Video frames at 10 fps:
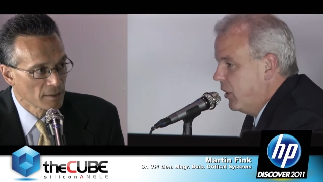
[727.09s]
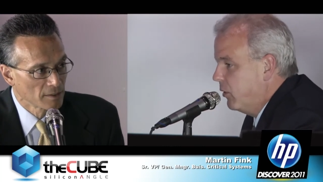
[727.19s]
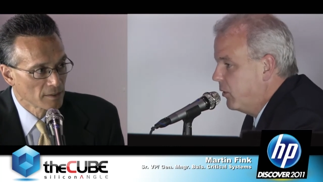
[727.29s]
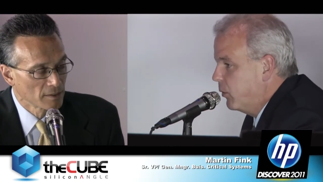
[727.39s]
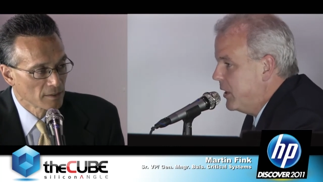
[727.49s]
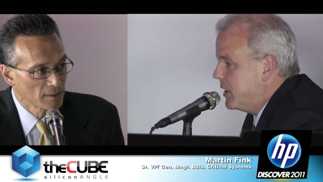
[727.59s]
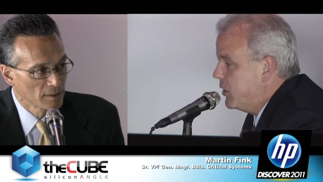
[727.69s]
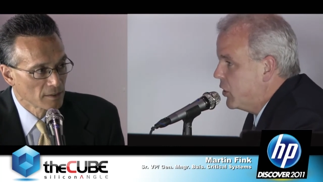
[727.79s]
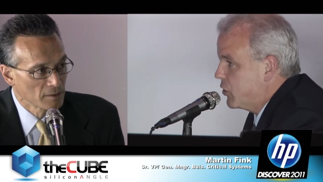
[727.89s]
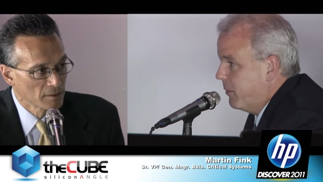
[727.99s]
Speaker 1: So
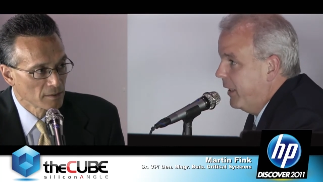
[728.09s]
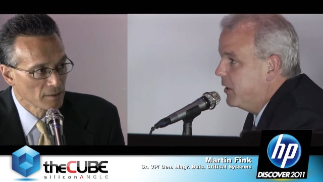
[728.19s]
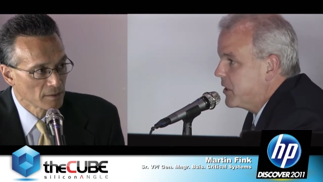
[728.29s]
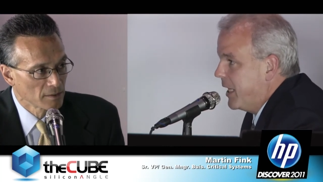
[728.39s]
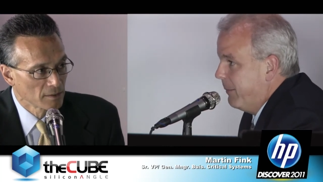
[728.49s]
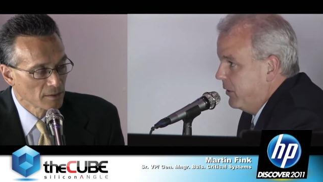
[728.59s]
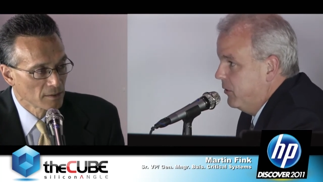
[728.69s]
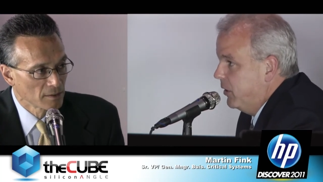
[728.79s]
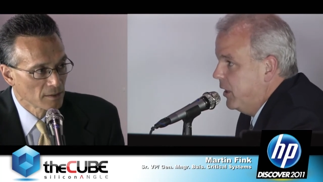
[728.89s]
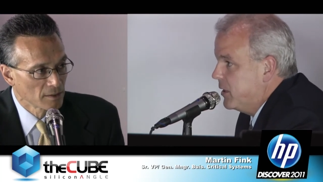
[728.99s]
we see just tremendous
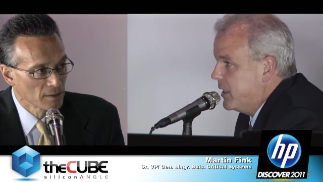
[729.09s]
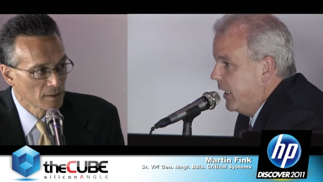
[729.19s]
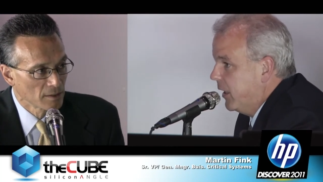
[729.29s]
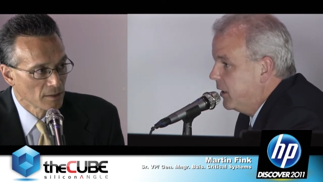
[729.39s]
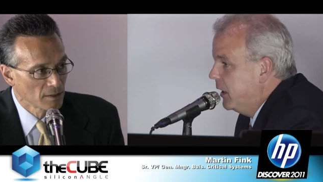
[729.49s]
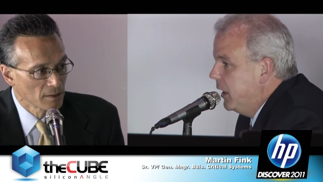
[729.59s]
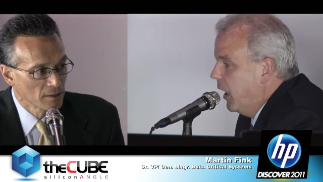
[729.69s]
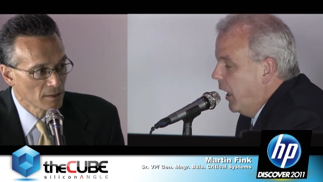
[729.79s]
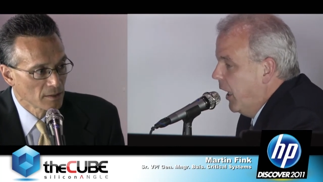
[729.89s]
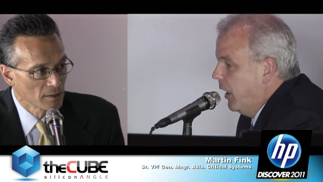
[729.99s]
opportunities there,
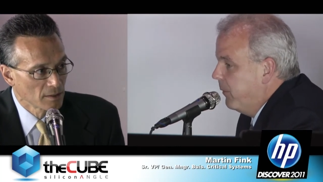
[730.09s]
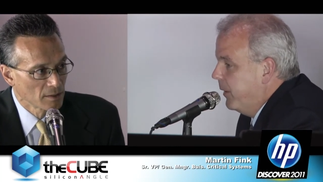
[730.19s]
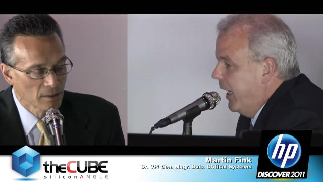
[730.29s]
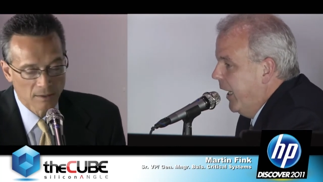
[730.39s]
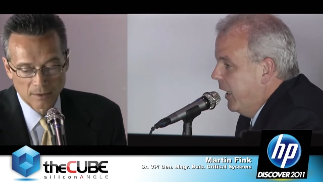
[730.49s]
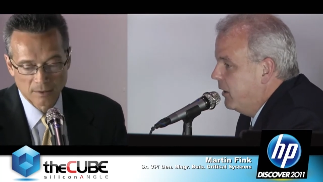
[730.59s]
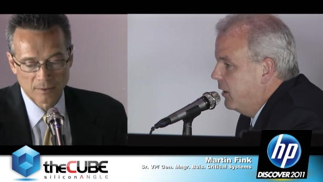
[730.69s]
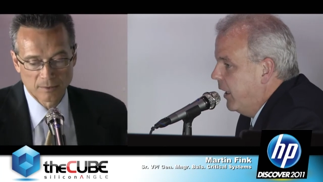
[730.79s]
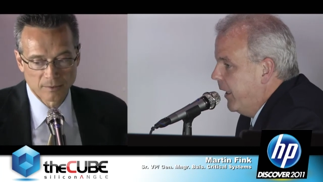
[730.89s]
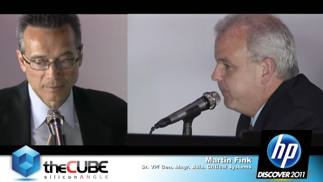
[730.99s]
um,
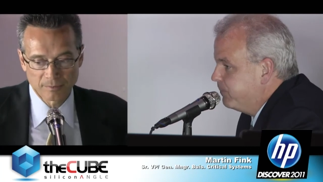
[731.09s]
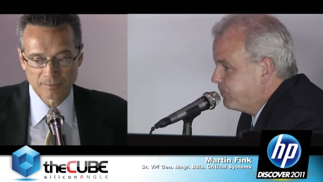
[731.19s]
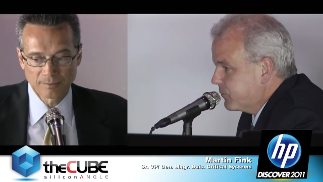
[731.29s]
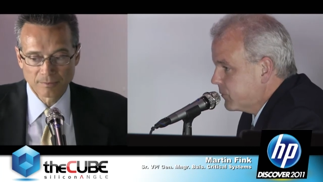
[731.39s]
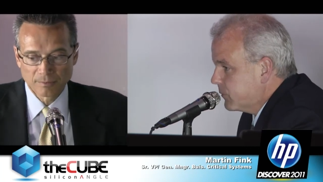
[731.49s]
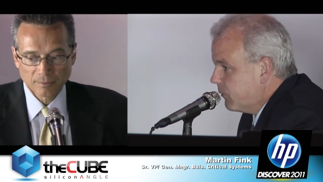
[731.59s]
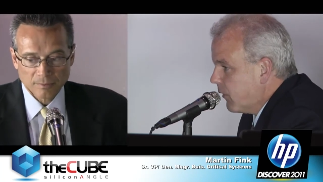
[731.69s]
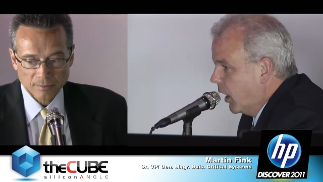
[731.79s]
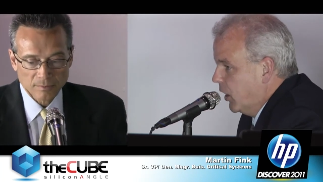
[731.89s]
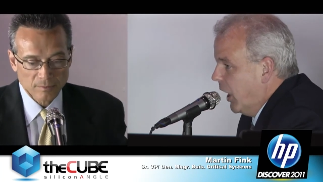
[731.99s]
and. Um,
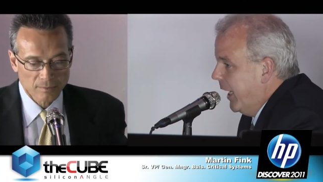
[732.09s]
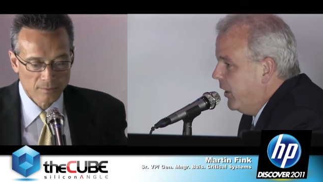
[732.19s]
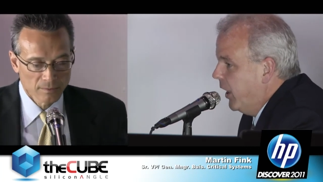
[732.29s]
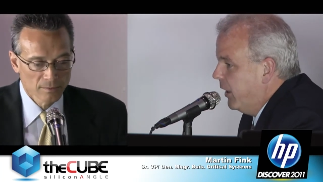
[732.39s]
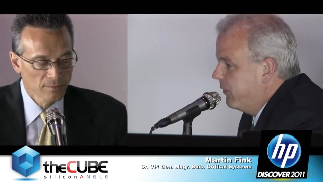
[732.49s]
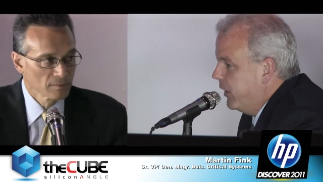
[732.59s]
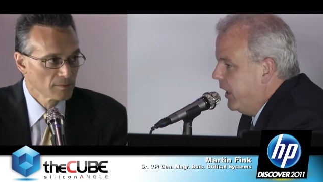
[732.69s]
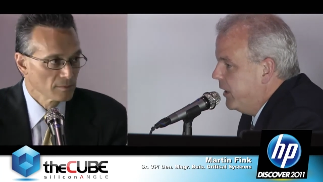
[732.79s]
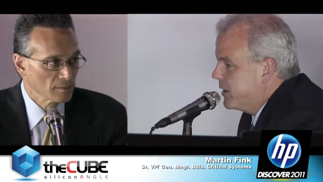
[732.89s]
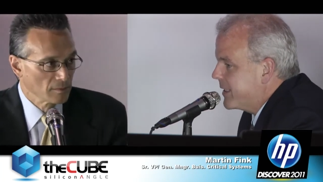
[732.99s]
a lot
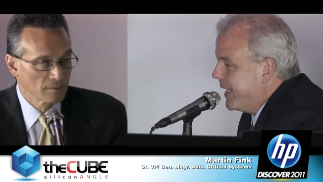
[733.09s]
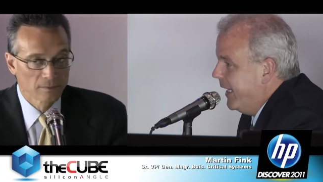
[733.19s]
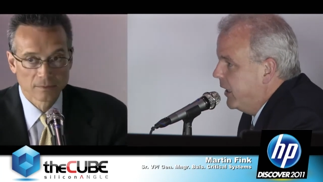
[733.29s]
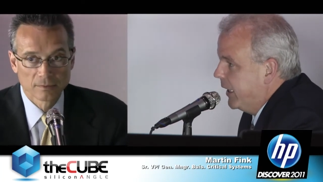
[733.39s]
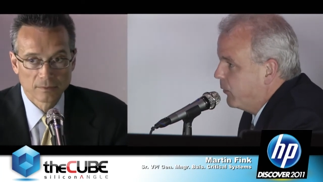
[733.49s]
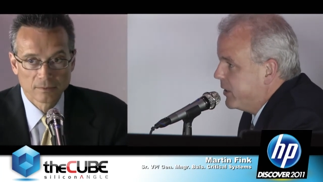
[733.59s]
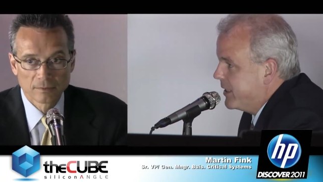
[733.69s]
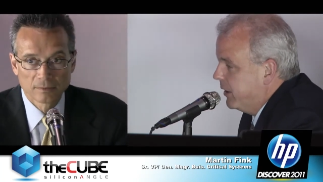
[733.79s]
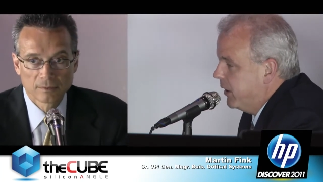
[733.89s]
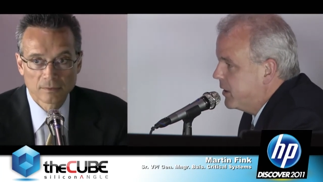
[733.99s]
of the scale
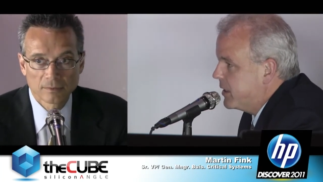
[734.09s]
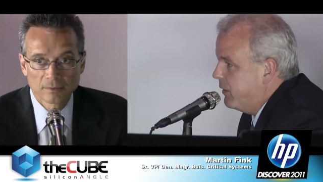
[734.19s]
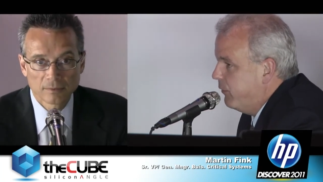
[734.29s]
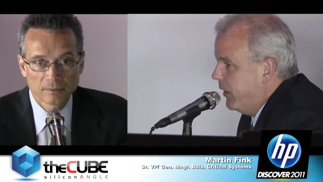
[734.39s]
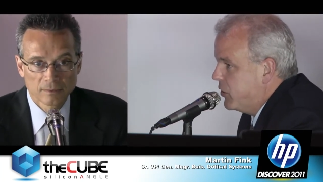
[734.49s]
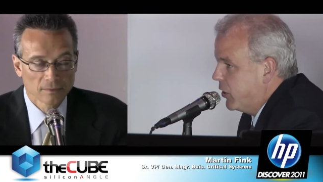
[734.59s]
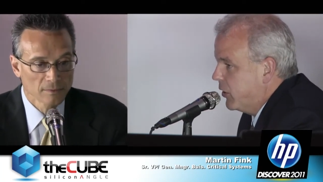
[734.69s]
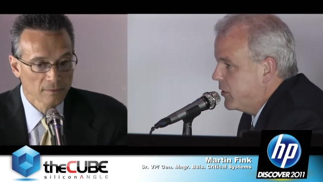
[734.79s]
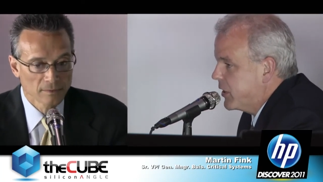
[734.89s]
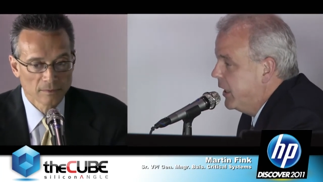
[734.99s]
and resiliency
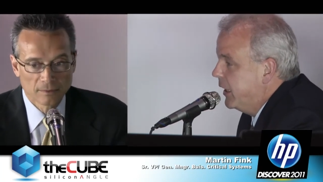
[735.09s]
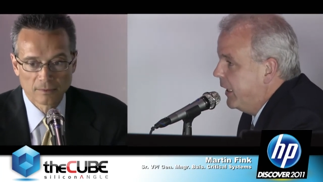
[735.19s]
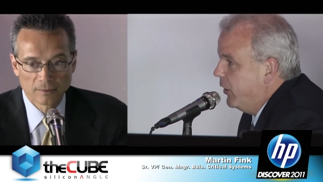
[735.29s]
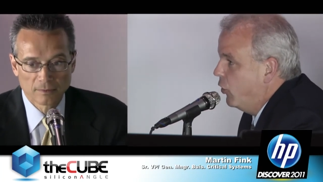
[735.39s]
features